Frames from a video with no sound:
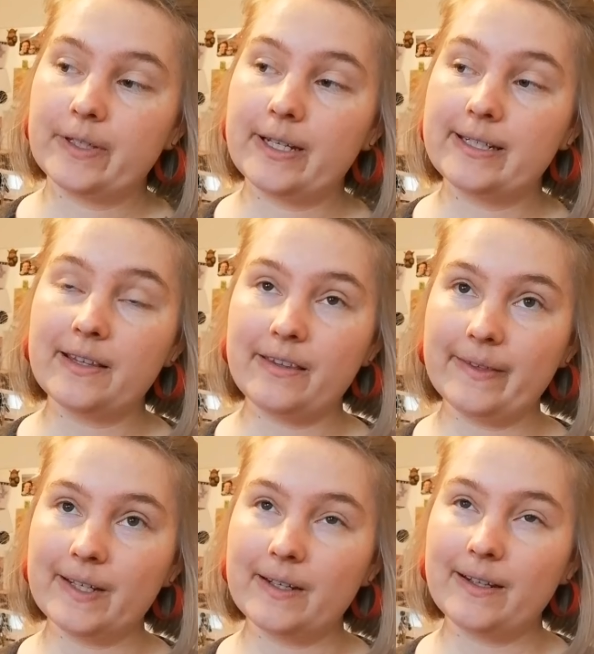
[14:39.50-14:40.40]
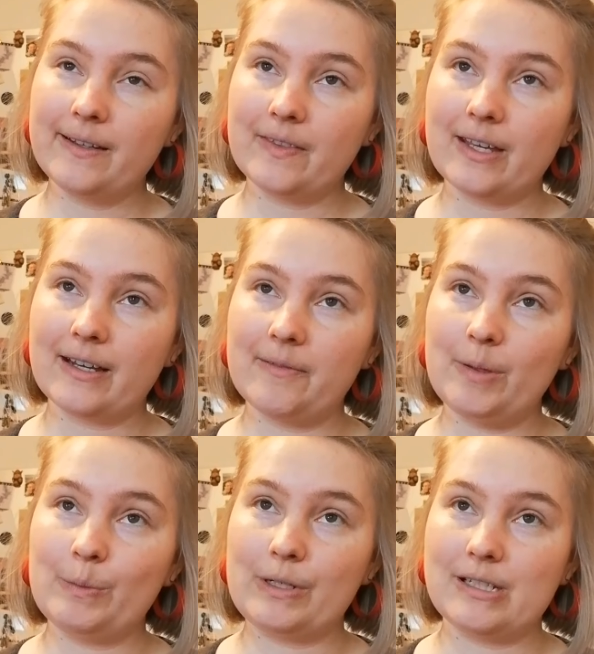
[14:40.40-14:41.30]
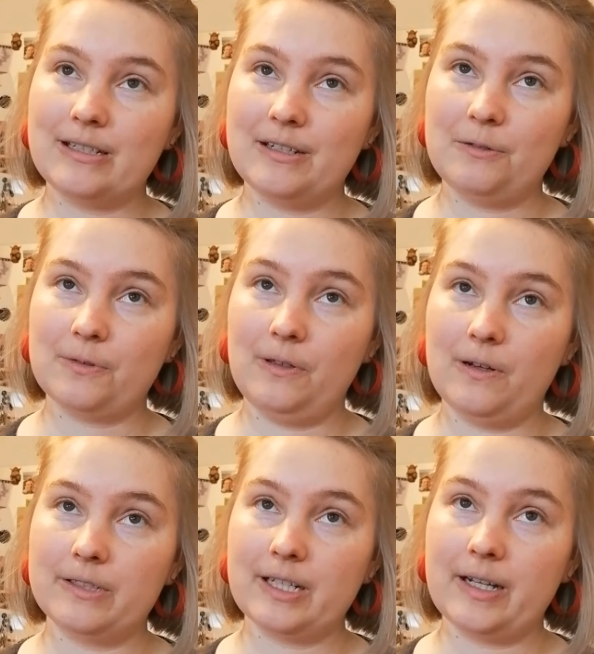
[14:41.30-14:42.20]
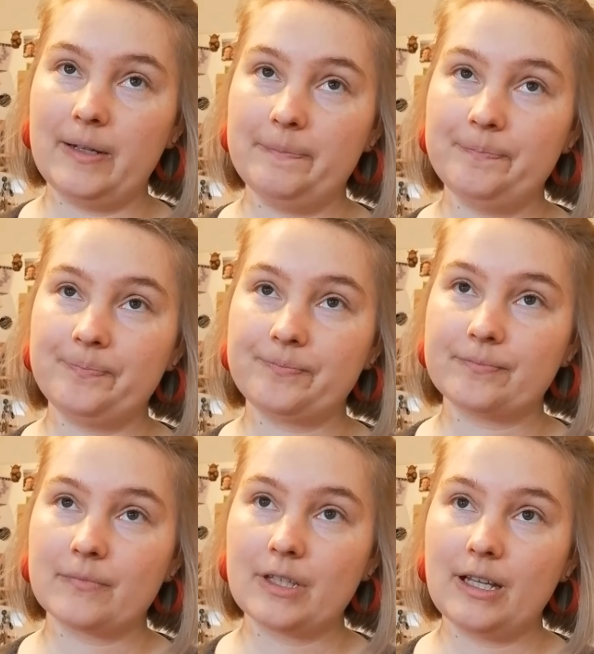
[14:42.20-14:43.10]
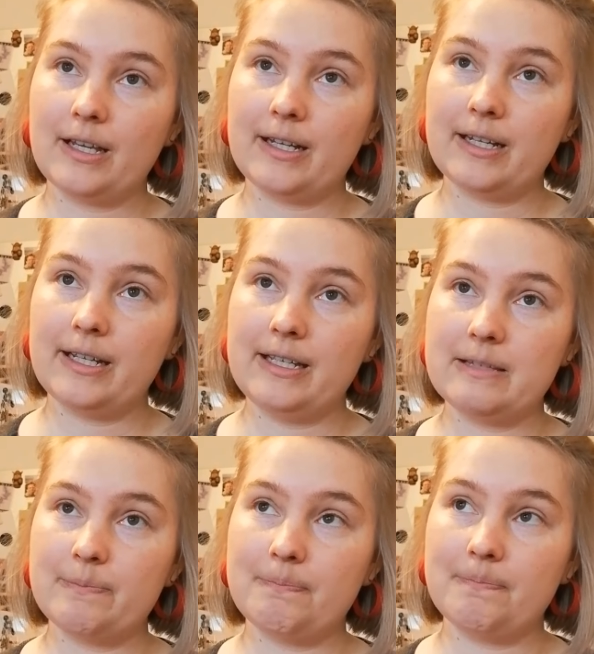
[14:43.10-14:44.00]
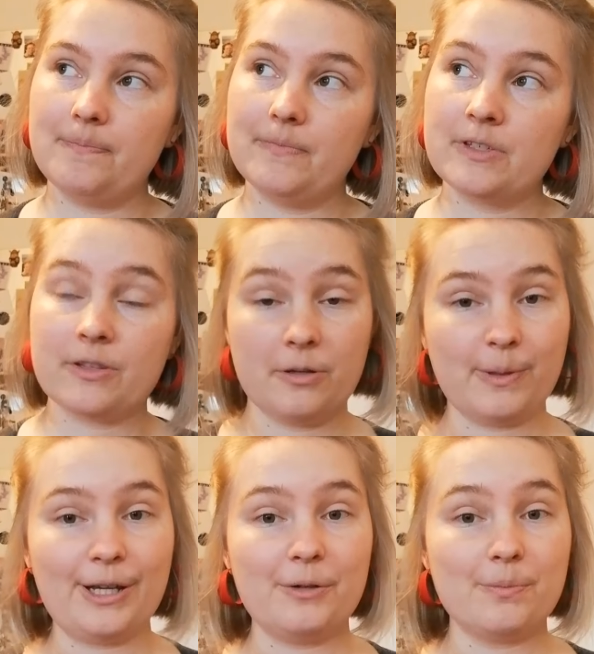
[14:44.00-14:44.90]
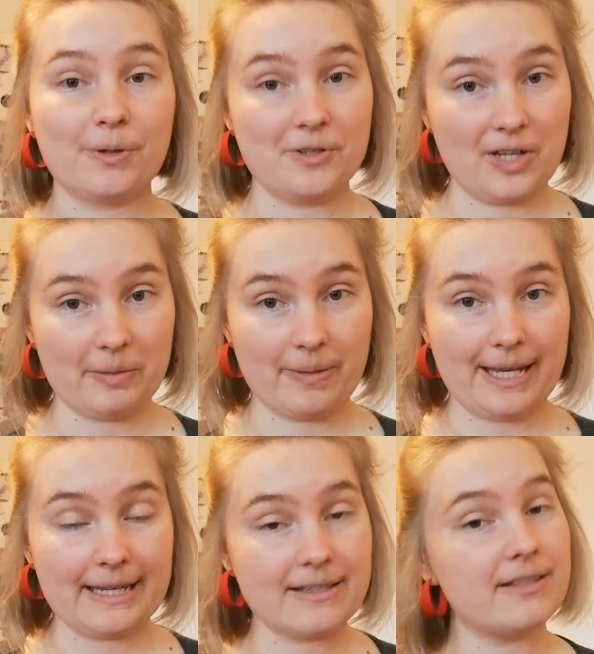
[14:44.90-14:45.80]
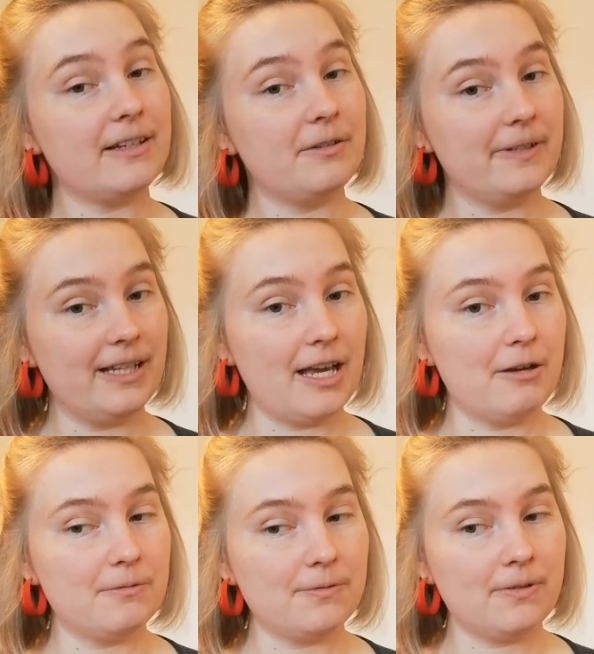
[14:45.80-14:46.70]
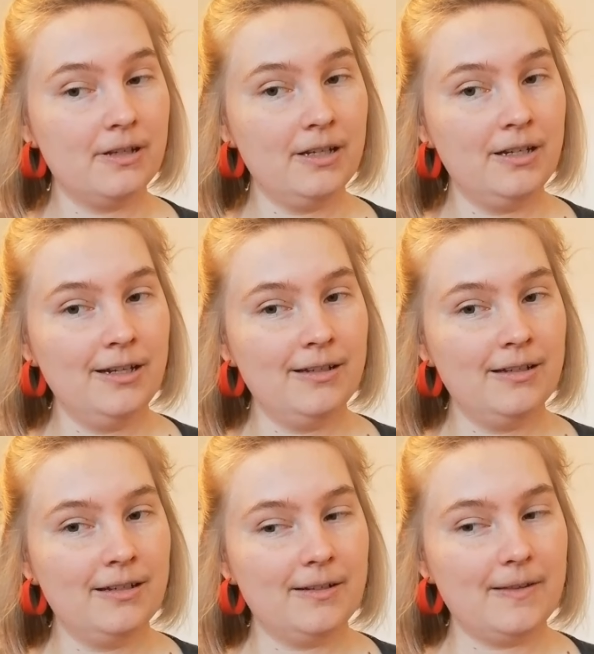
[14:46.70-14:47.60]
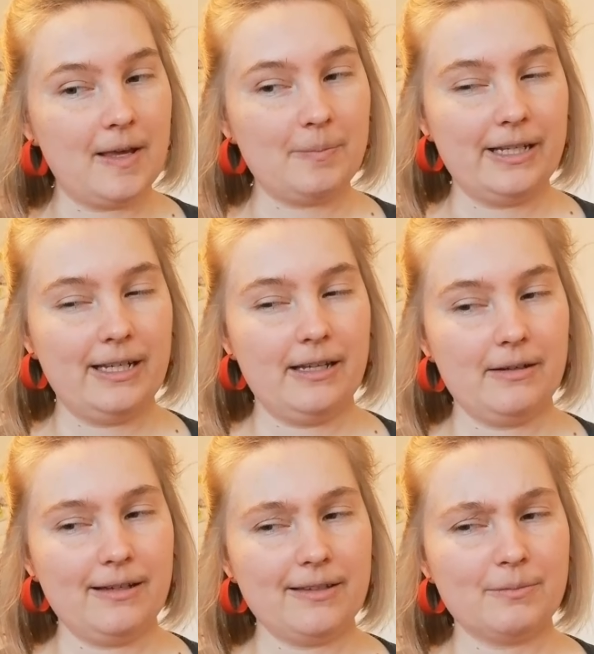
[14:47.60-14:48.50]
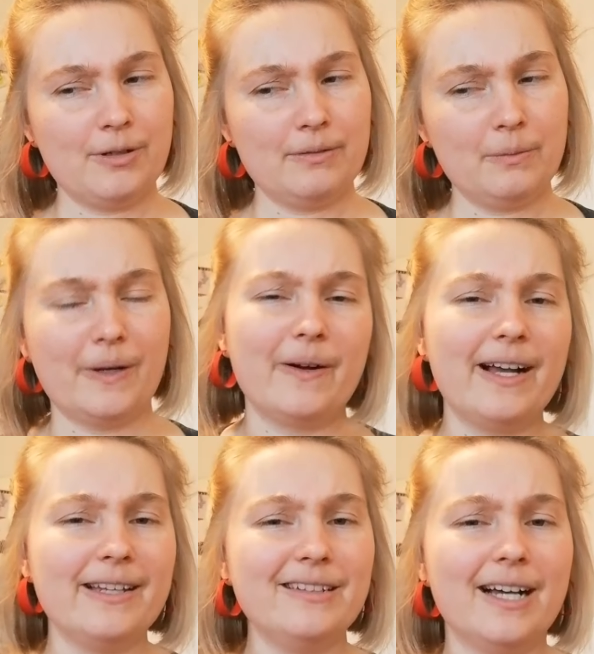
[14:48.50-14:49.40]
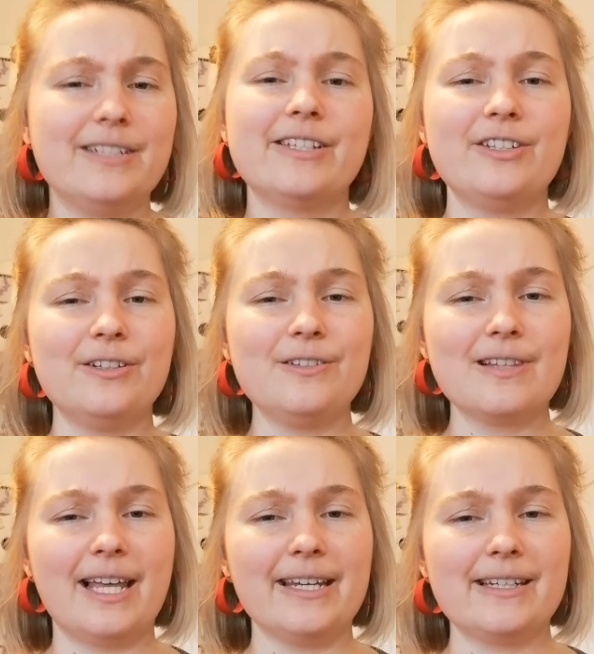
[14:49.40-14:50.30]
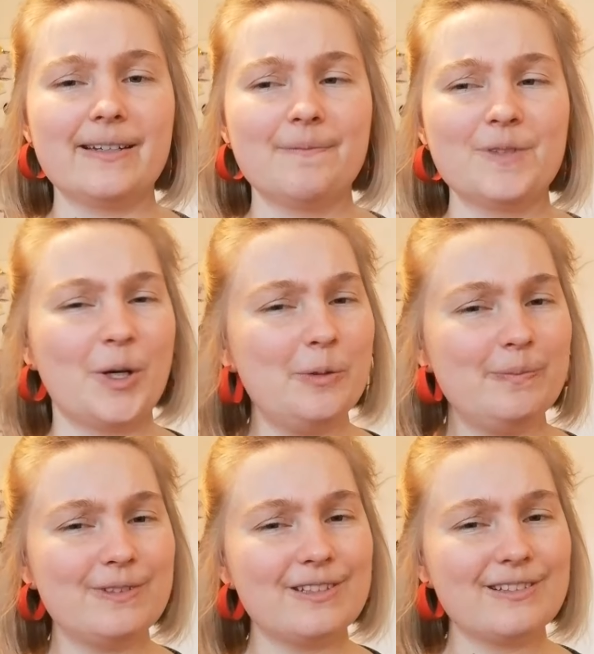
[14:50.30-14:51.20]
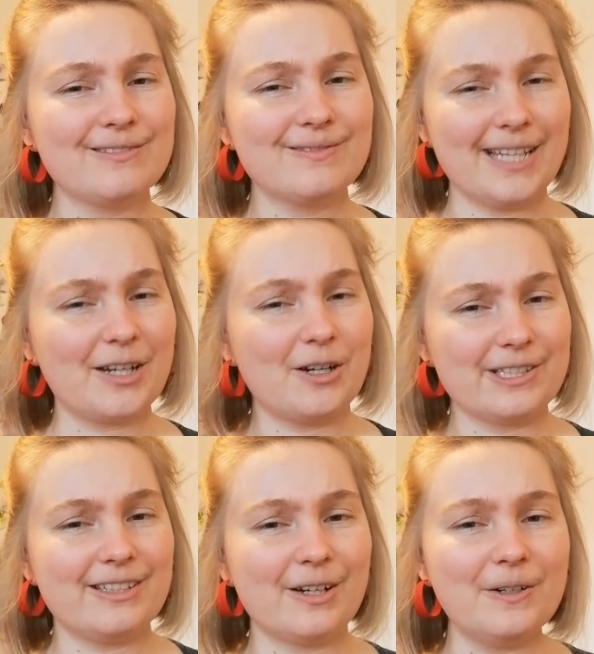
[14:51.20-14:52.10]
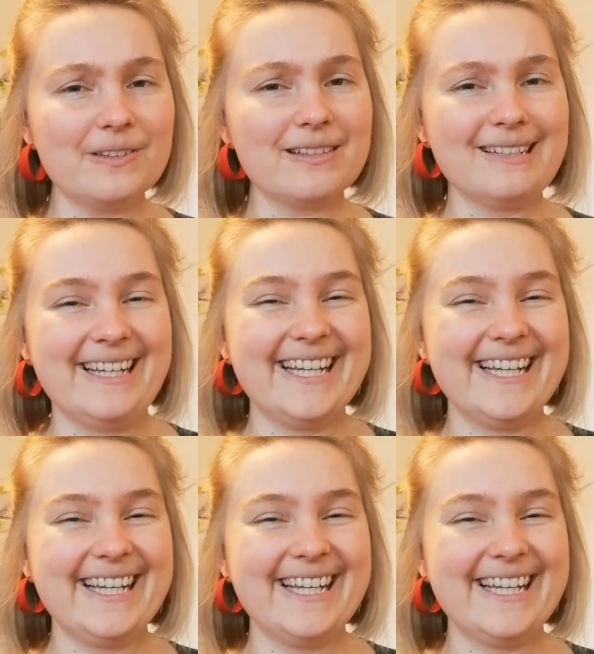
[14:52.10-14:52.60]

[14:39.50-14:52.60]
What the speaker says: Another thing that I've been wanting to do for a long time is sew my own project bags, because I don't really have that many at the moment. Well, I just use like totes, like cotton totes,